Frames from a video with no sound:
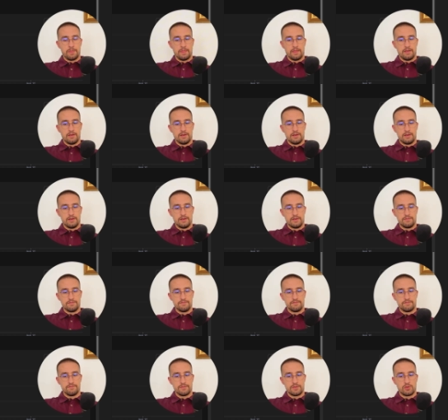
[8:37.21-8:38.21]
to
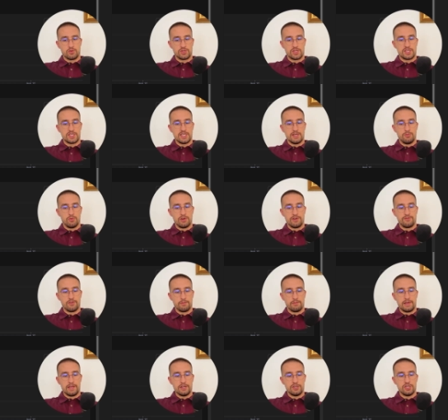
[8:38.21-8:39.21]
see some more
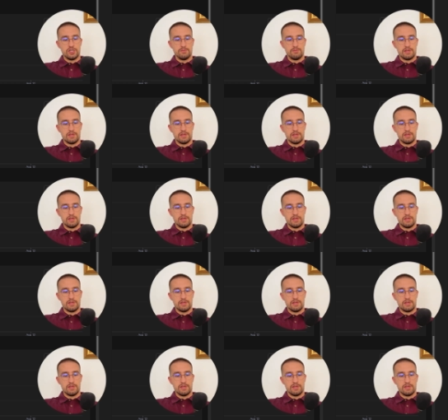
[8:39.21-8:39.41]
information,